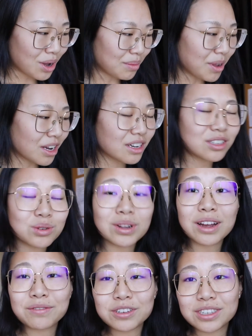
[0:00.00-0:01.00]
I'm not gonna do it
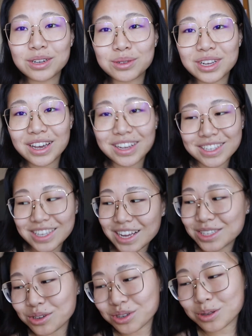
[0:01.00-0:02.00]
every single day. It
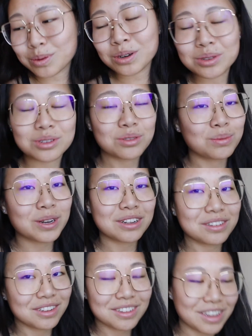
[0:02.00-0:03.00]
says you're supposed to, but
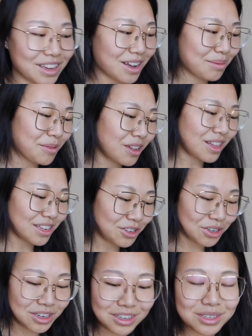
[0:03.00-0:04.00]
like I'm not that
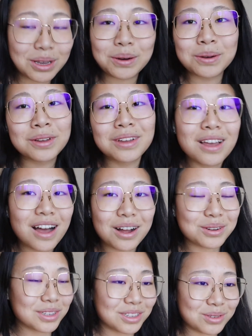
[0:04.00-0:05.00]
dirty, so I
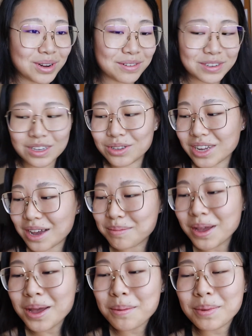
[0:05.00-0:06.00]
don't need to do it every single time.
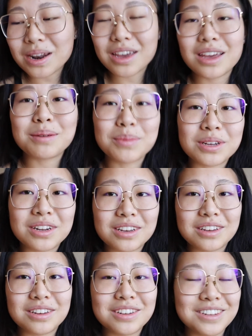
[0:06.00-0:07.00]
But I am
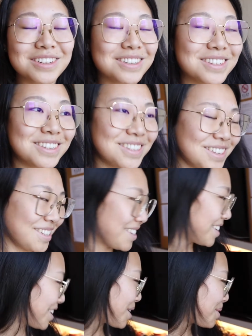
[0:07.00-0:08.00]
gonna,
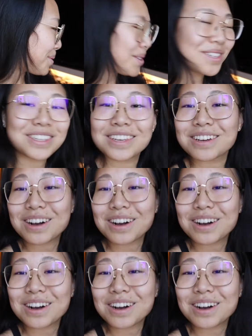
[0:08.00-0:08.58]
we'll see.